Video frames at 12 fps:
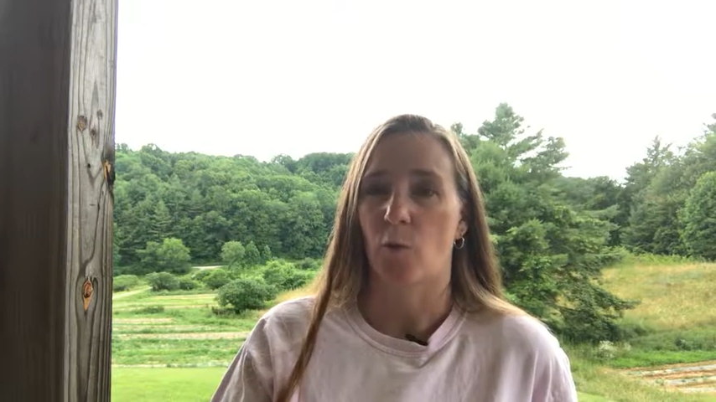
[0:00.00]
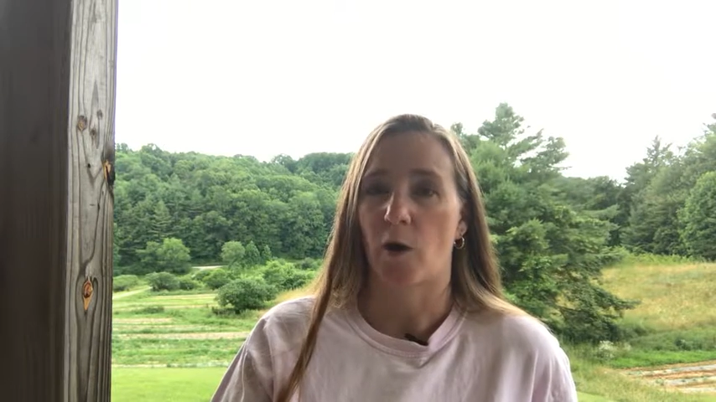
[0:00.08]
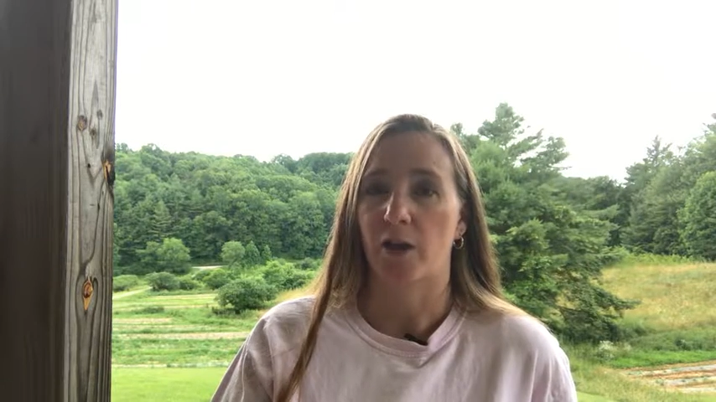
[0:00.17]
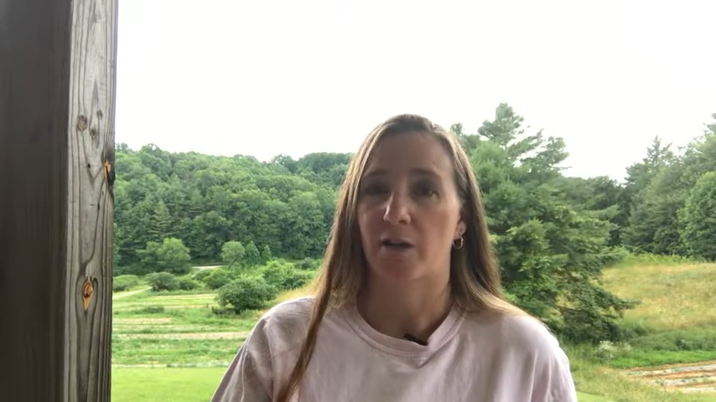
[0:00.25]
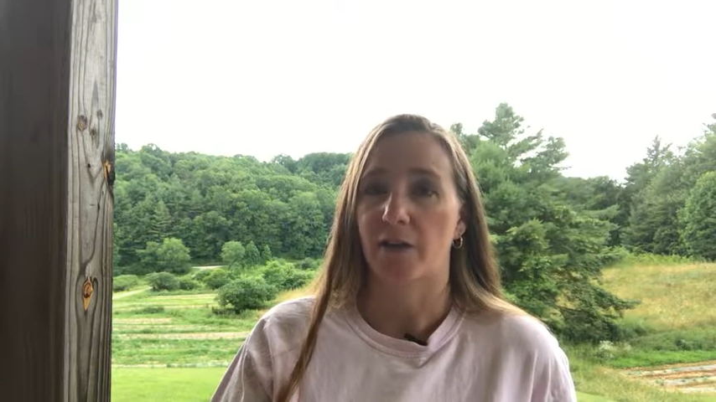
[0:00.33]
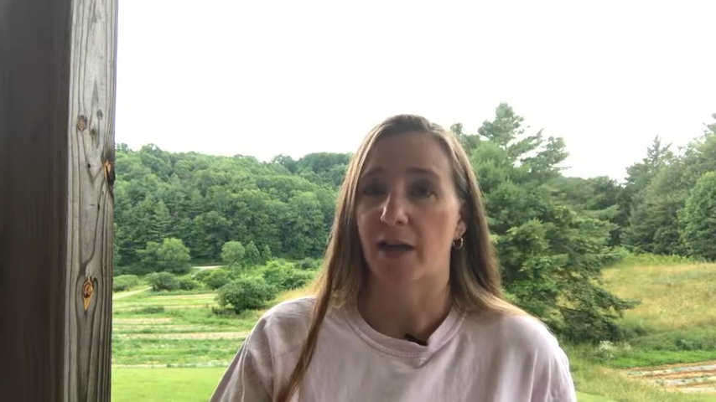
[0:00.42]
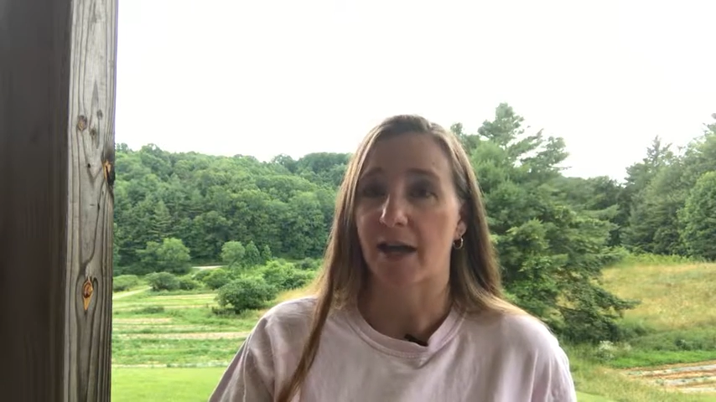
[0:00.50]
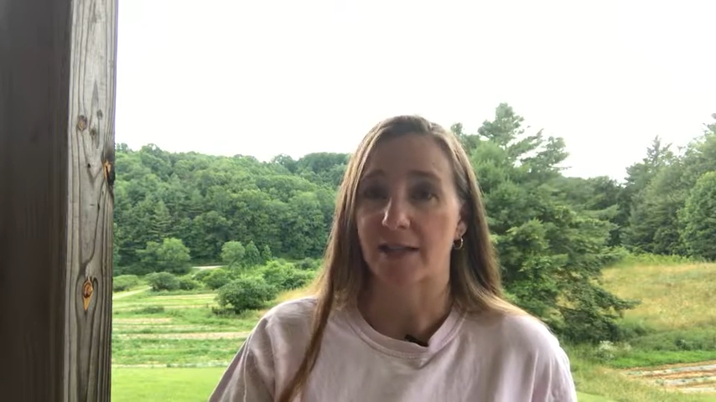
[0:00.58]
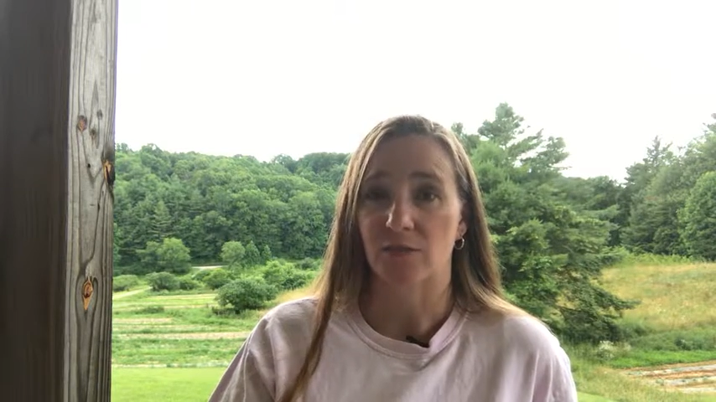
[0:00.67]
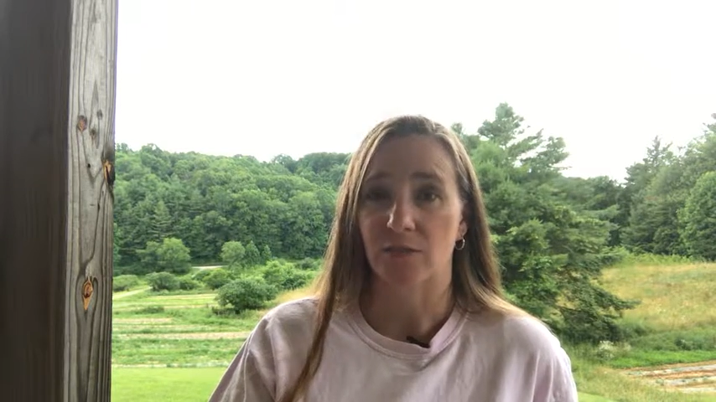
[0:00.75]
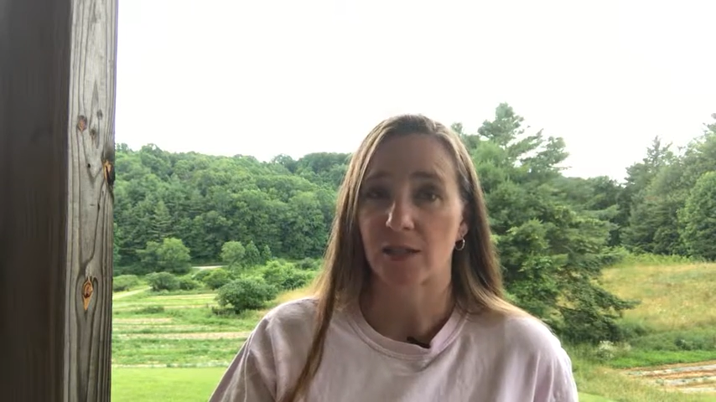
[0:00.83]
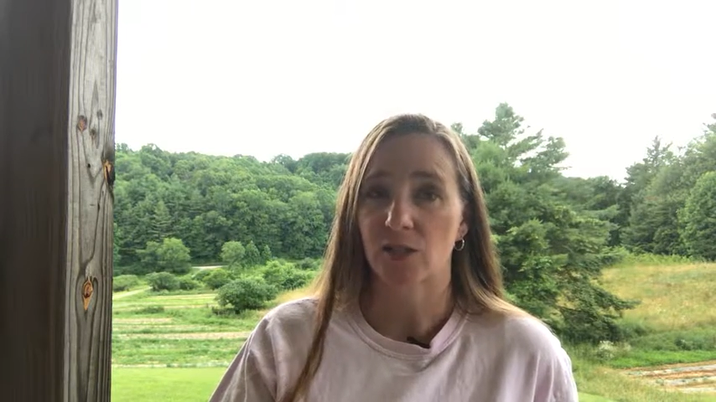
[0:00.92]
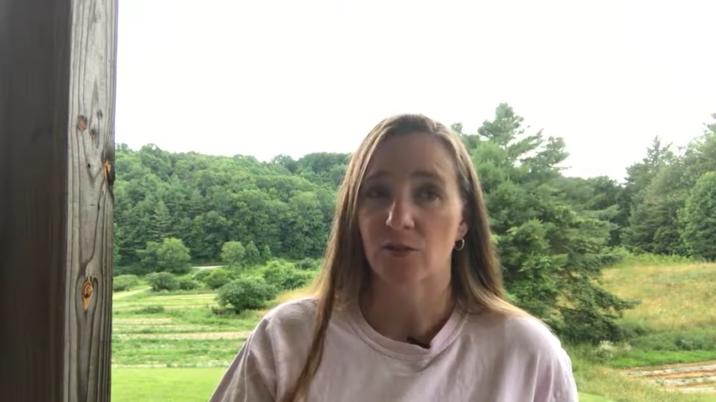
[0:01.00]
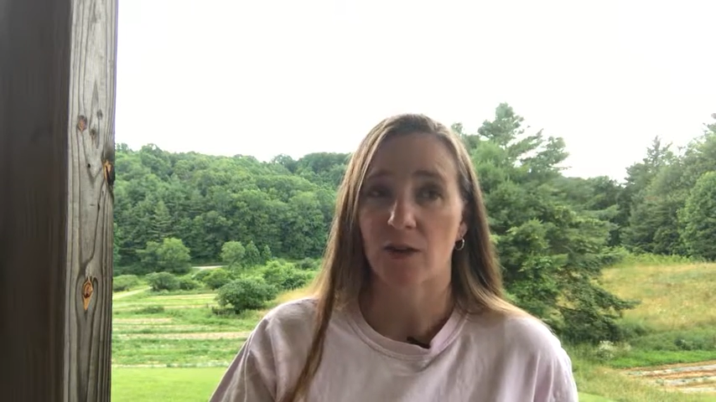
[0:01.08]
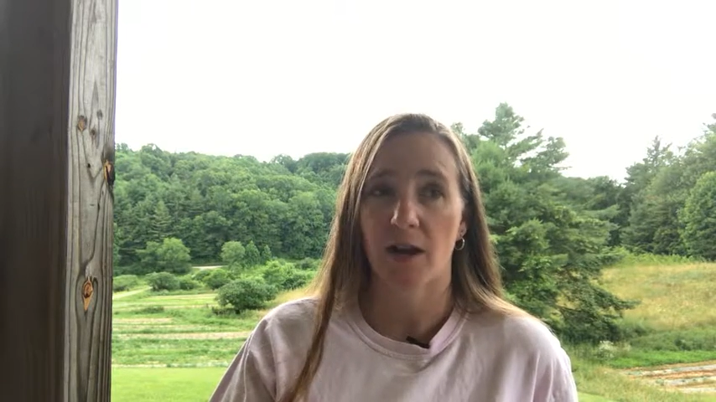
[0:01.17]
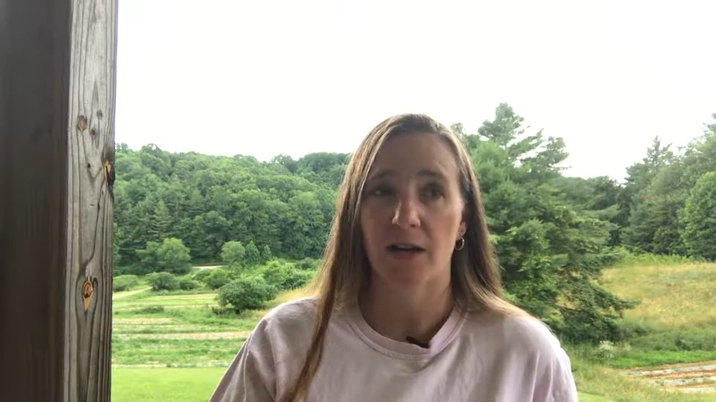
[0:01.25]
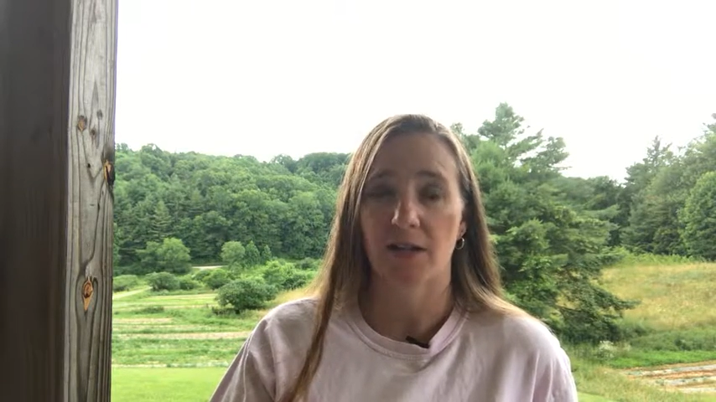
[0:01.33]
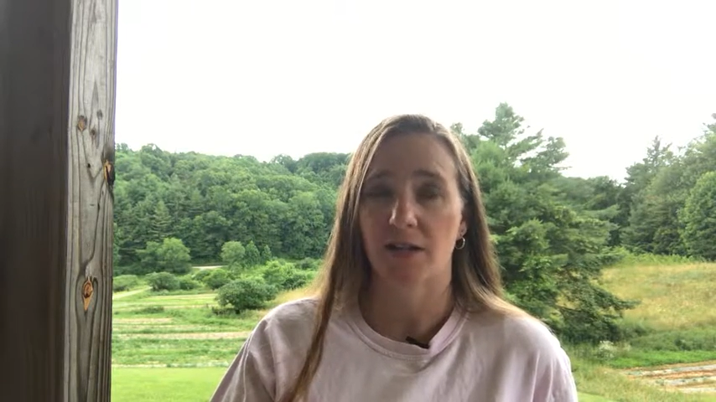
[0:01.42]
a winery that has a
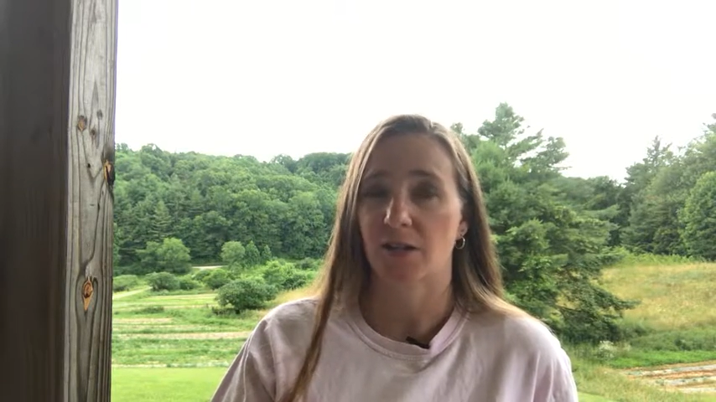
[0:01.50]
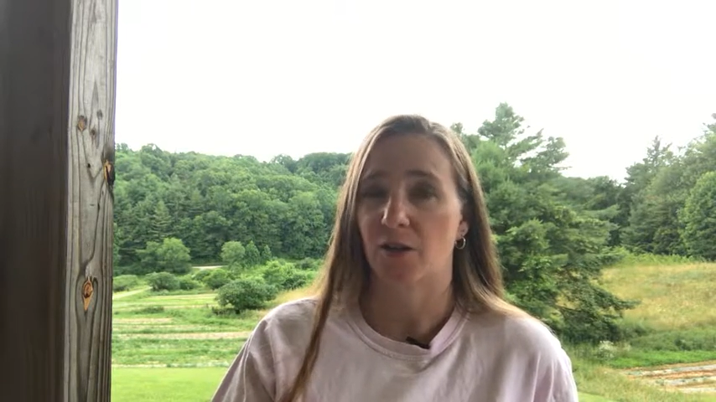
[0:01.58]
restaurant,